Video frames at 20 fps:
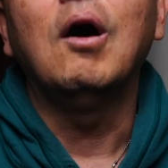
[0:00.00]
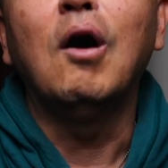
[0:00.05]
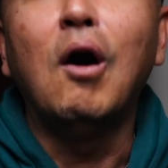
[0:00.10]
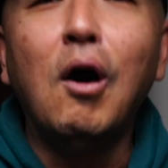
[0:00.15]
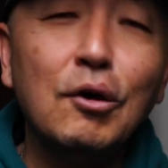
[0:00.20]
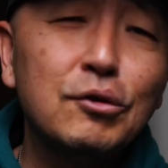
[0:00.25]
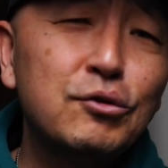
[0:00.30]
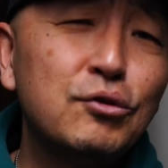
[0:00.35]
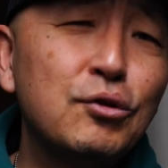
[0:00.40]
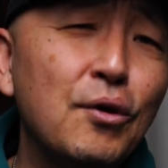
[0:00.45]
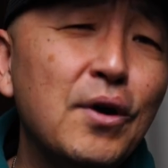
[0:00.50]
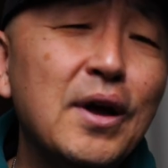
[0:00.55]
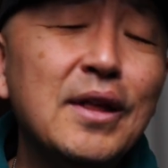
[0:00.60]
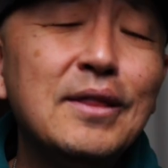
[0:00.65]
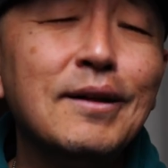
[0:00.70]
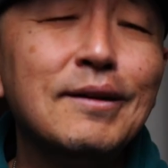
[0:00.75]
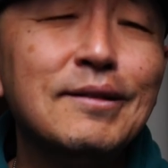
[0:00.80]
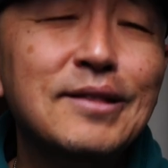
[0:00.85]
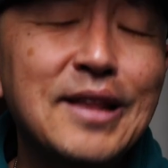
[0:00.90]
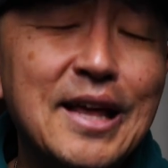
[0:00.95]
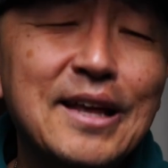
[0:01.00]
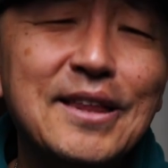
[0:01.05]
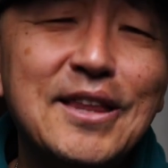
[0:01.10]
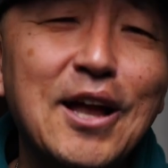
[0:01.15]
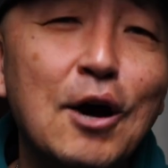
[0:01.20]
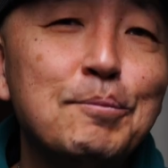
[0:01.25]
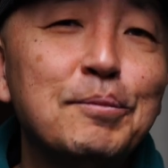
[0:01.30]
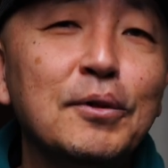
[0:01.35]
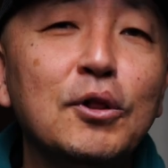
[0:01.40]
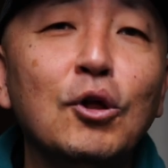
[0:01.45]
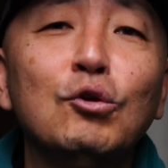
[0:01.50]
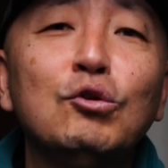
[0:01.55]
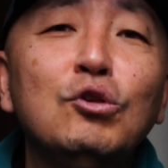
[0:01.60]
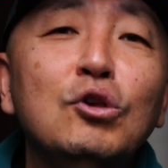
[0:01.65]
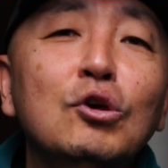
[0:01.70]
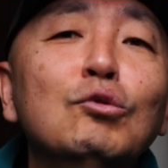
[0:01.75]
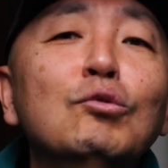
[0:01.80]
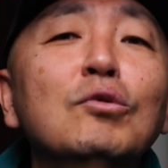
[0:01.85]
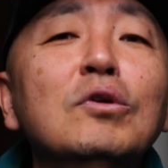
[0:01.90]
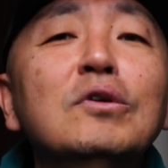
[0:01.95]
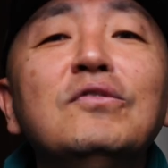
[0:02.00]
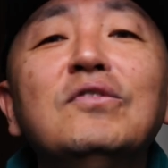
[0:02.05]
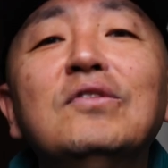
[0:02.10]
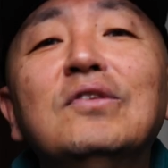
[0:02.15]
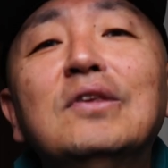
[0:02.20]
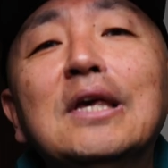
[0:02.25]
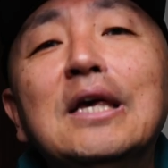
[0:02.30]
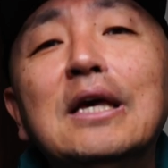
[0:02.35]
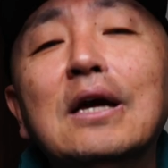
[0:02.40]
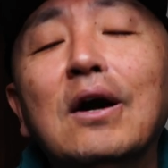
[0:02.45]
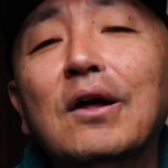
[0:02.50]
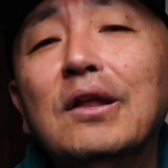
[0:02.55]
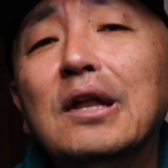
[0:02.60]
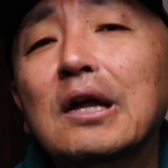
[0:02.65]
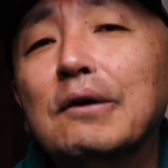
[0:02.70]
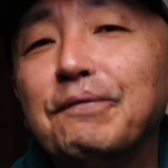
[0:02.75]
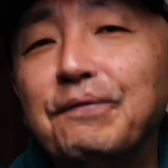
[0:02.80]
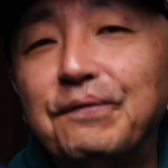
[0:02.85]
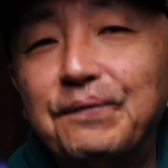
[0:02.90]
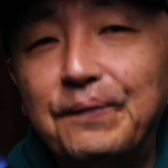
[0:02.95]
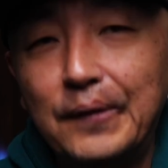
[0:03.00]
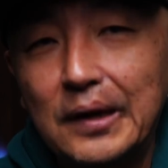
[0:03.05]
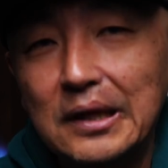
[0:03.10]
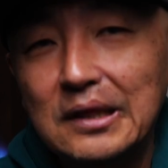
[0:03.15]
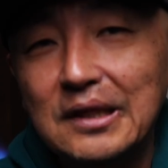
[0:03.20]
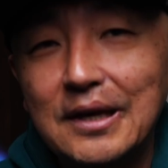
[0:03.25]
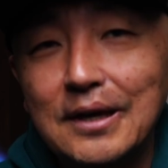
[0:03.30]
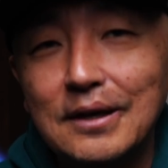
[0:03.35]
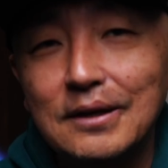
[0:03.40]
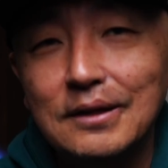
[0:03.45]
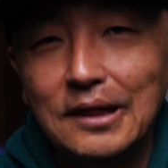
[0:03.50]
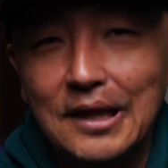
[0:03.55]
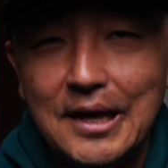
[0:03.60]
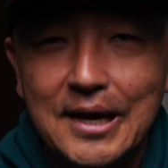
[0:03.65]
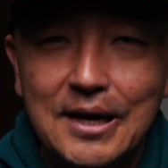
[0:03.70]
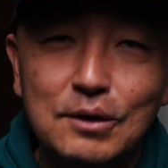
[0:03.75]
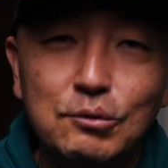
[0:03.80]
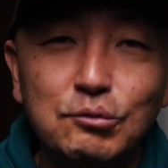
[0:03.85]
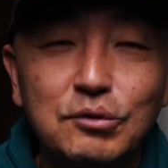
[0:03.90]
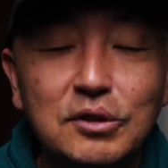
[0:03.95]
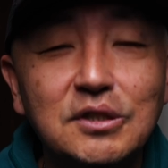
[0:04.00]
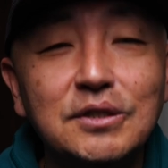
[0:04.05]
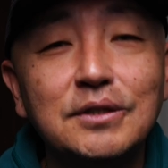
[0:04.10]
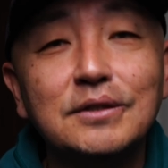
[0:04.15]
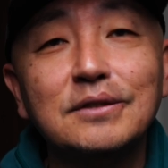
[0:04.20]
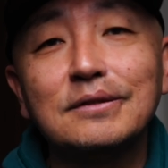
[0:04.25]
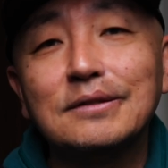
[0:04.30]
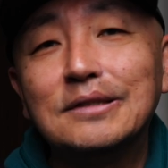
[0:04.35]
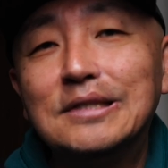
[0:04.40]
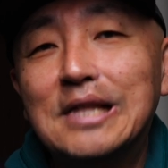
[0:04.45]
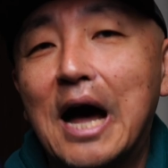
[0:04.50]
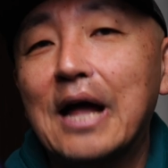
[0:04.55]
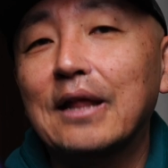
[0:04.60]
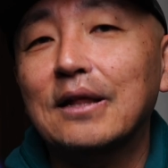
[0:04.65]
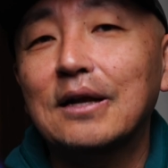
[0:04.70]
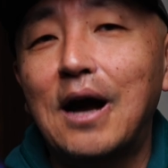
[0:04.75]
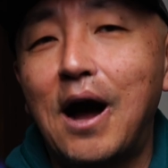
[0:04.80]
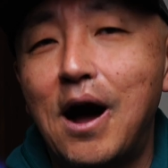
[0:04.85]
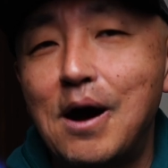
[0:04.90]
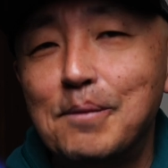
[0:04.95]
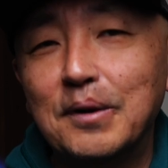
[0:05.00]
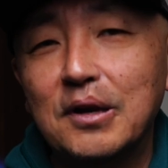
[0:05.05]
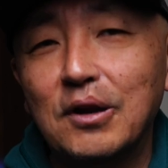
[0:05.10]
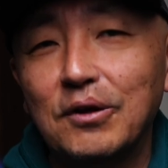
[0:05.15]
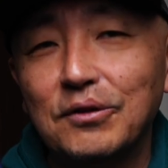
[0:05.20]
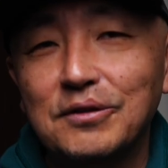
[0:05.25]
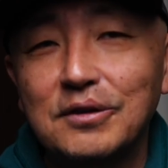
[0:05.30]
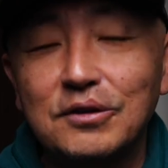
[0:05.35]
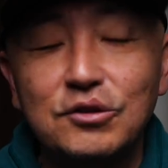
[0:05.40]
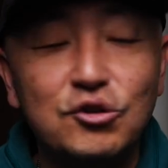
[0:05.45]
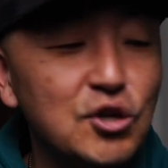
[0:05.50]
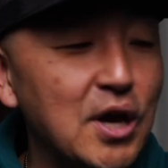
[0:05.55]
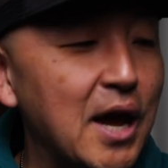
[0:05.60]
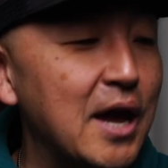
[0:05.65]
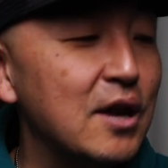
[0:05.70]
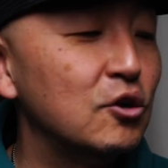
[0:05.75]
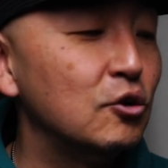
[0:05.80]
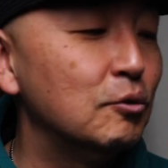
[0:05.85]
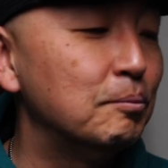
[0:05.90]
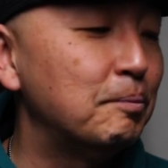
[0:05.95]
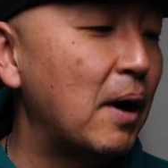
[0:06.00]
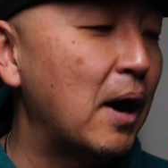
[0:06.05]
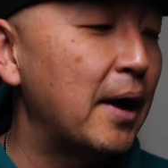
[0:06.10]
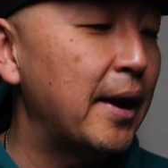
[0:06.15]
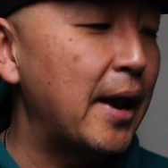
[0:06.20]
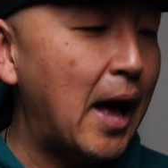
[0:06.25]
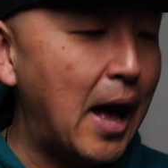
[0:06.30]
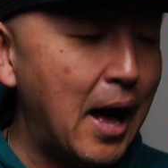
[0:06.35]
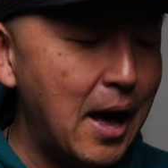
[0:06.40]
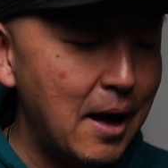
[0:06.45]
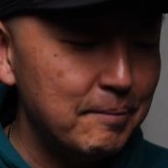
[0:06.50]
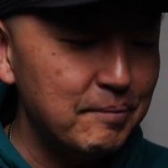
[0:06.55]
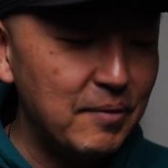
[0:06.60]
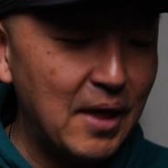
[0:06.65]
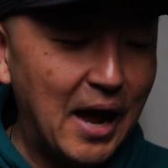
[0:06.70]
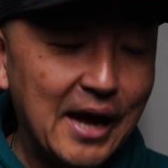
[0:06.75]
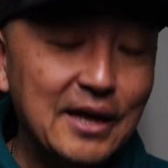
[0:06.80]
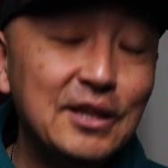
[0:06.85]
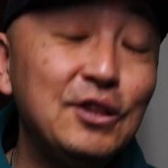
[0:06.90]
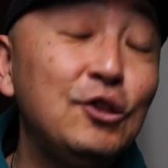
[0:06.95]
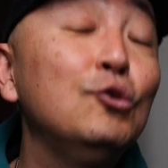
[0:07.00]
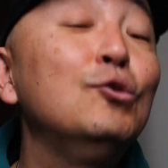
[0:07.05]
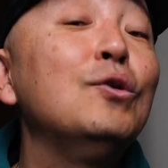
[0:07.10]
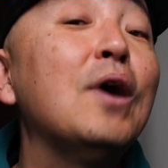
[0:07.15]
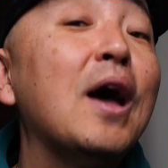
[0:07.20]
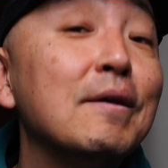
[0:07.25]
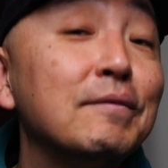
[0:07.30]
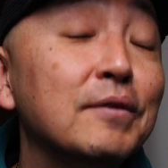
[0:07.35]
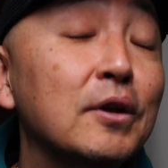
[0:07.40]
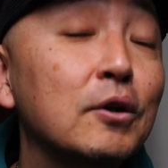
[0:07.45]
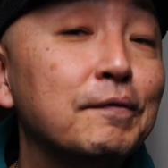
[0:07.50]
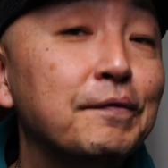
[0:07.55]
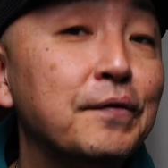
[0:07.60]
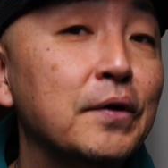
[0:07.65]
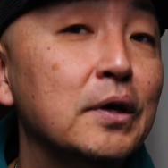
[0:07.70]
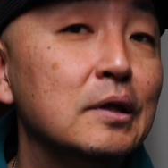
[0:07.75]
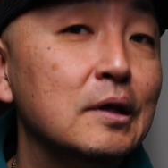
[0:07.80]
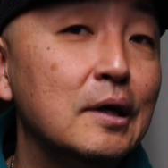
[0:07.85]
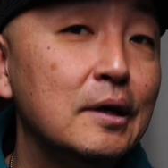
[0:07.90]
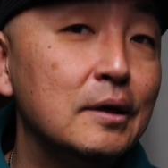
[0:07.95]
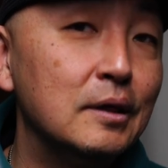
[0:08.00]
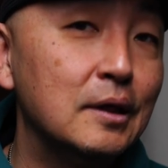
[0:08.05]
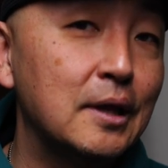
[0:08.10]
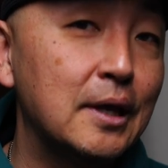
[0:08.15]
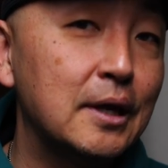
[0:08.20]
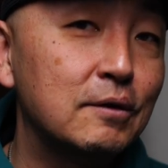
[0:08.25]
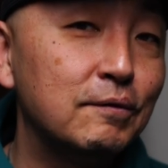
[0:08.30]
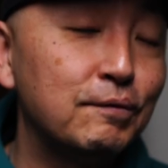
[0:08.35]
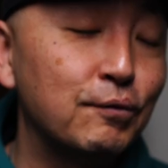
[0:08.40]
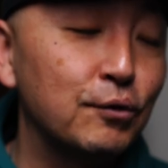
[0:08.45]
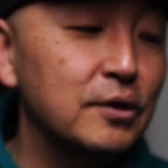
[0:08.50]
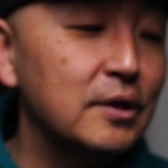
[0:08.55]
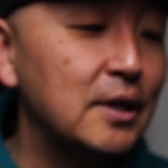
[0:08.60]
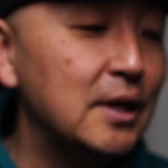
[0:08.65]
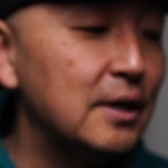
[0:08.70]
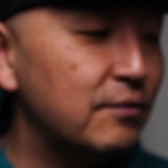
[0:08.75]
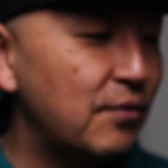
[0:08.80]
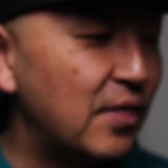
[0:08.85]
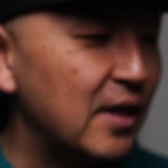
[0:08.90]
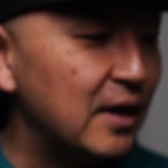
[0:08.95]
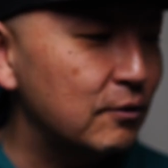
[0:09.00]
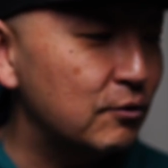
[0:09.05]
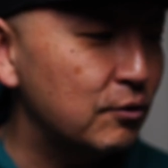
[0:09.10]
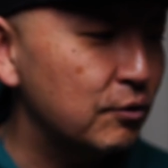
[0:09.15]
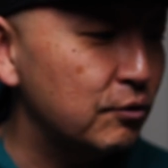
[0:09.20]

Also in the link down below, you will see an affiliate link, which is not common on this channel, but I do have an affiliate link for these things.